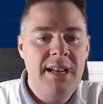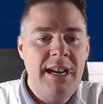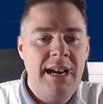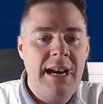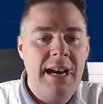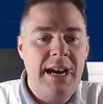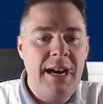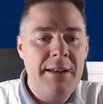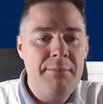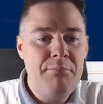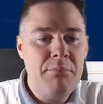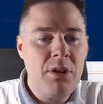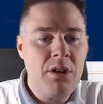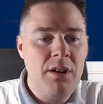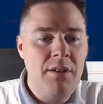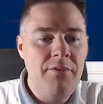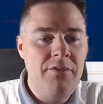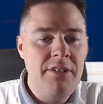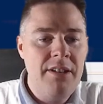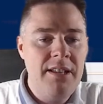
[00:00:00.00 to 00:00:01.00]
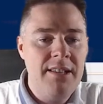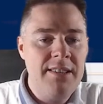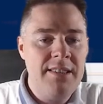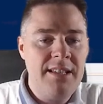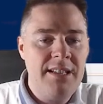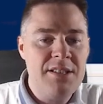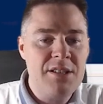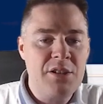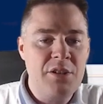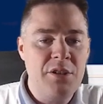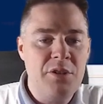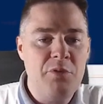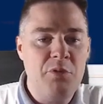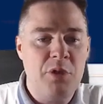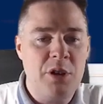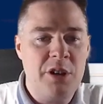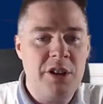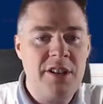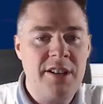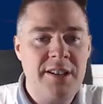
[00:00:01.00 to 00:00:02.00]
I'm confident that it's gonna
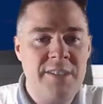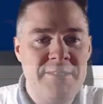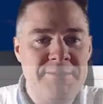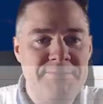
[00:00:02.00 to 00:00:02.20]
work.